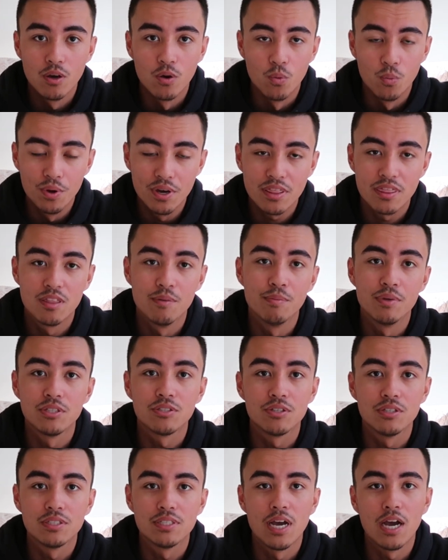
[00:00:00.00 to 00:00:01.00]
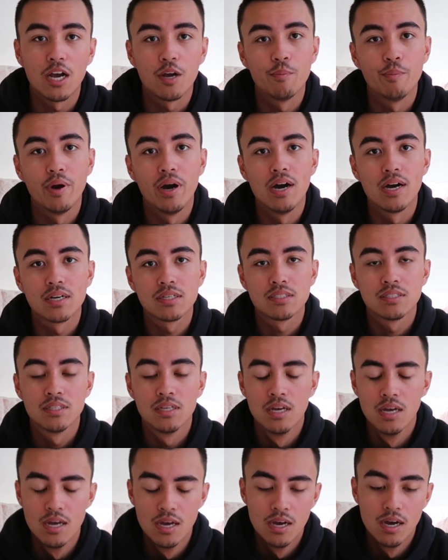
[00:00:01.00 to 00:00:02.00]
with the mystery tackle box
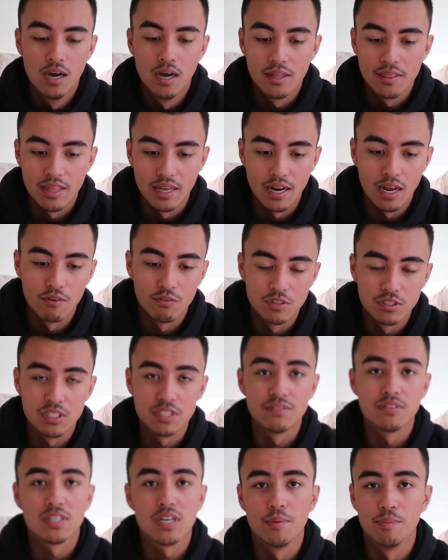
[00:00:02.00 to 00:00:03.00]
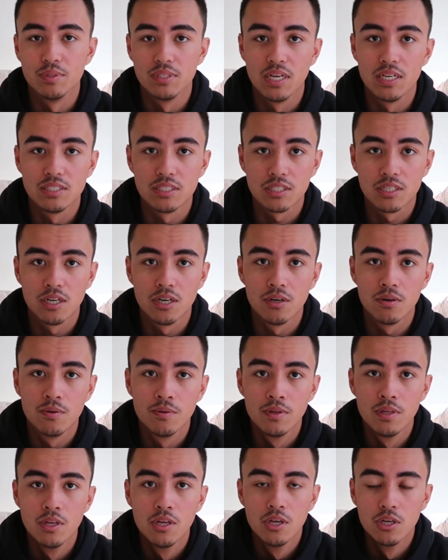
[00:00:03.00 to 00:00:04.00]
that I received a couple days ago.